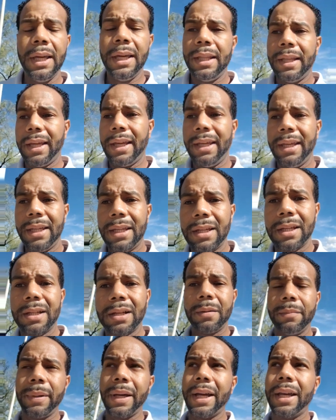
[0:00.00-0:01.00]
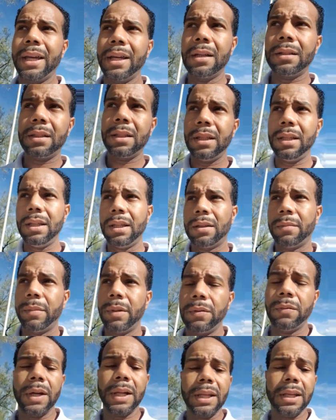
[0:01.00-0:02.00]
that he can come back healthy, he can be
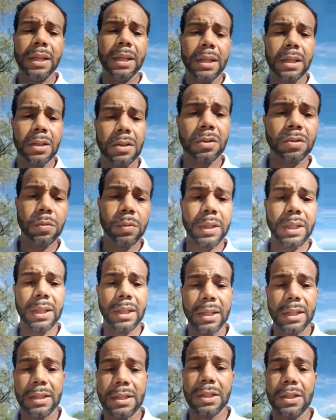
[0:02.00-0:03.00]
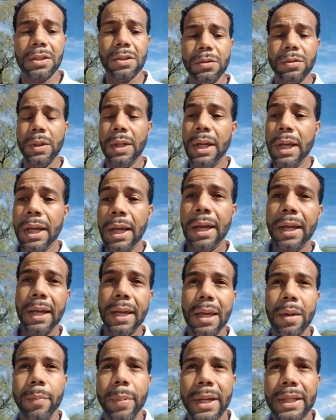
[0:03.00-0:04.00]
ready, he can do what he needs to do, and
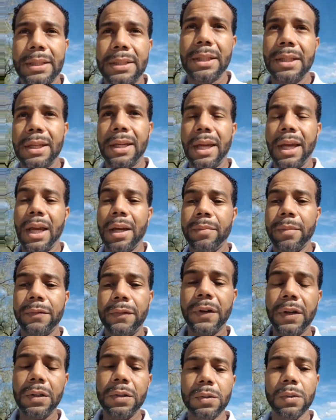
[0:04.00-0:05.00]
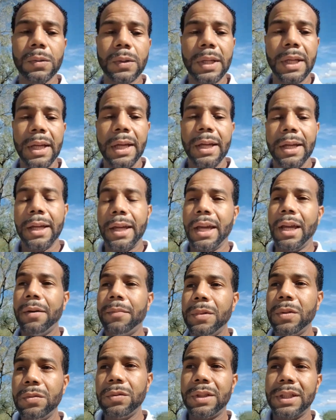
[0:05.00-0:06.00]
get back to the Cam of old. Cam
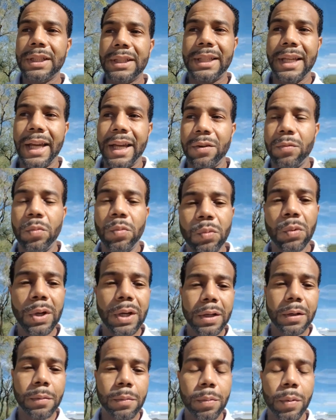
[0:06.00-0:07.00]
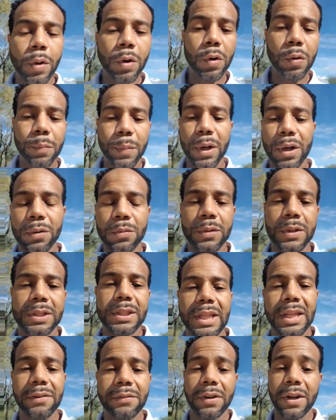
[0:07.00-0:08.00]
Newton has had one Pro Bowl
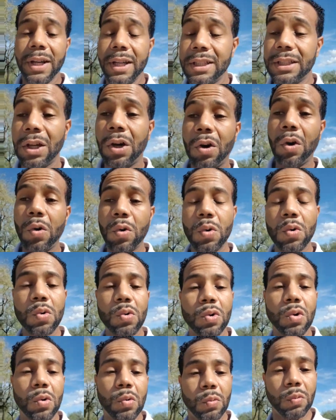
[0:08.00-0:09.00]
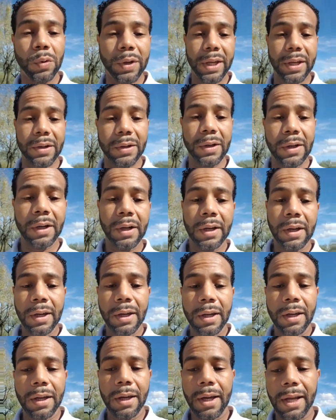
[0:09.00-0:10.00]
receiver his whole career,
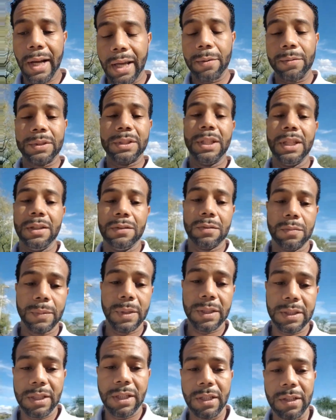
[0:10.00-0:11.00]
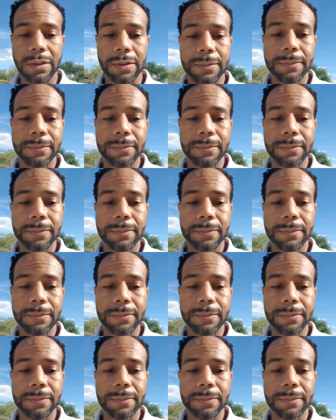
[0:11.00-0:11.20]
and that was Steve Smith Sr.